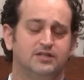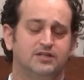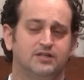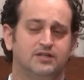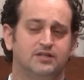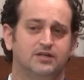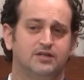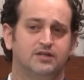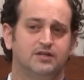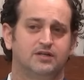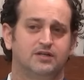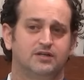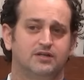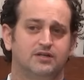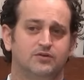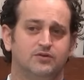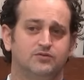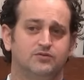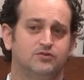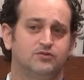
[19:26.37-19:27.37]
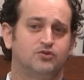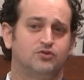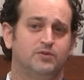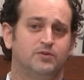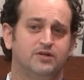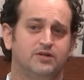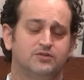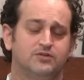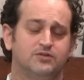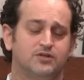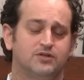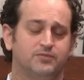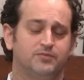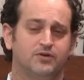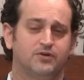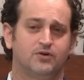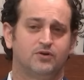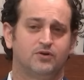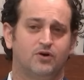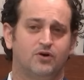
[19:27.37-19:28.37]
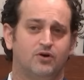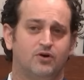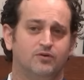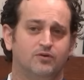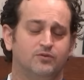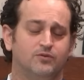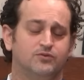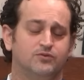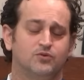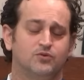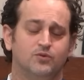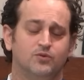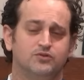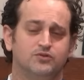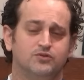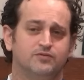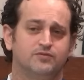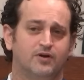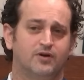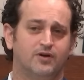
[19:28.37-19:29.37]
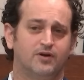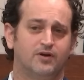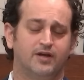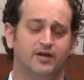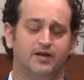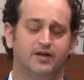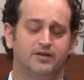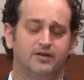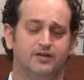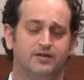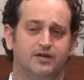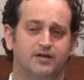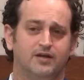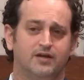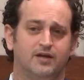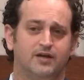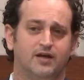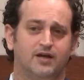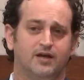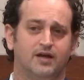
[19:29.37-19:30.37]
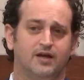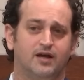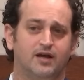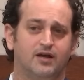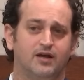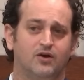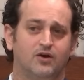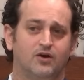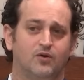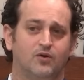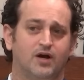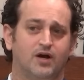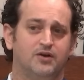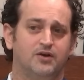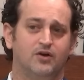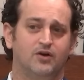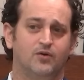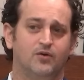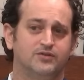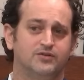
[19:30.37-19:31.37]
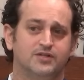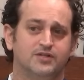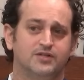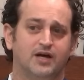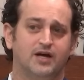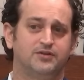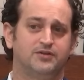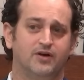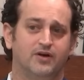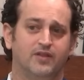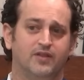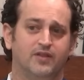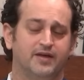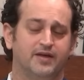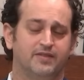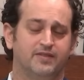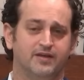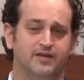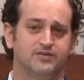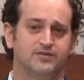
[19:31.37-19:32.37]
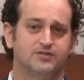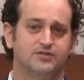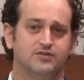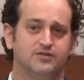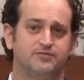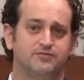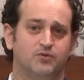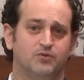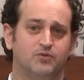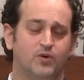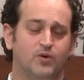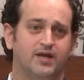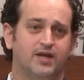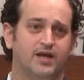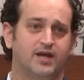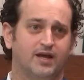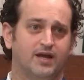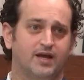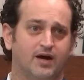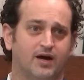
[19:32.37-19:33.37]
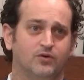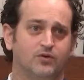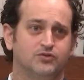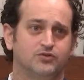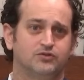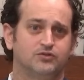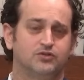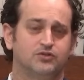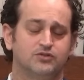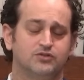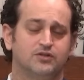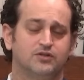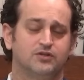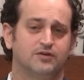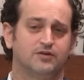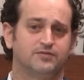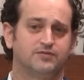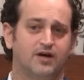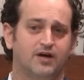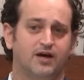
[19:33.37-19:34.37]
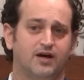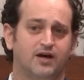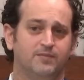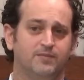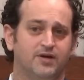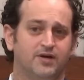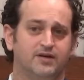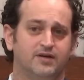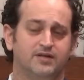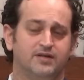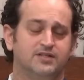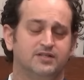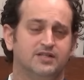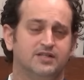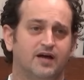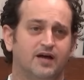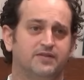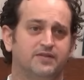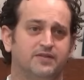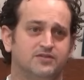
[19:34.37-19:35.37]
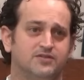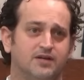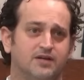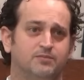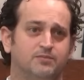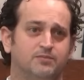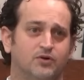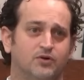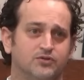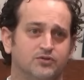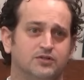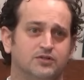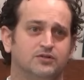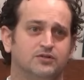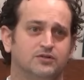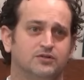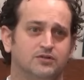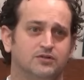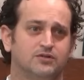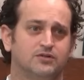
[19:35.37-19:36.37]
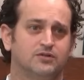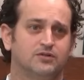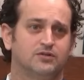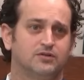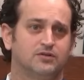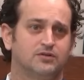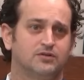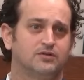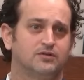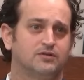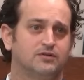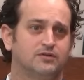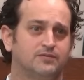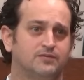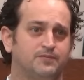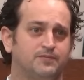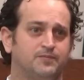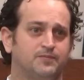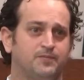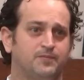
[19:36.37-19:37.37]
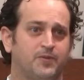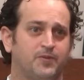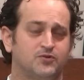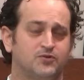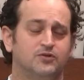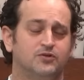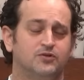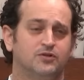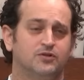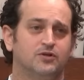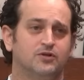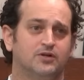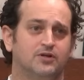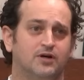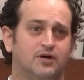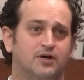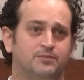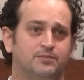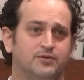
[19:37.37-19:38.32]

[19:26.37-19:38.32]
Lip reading: It was a 2 minute and something call. It was towards the very end, and I go, I know it's not done like this. It's 48 hours, just enough time. It's not the same person. So you can look it up.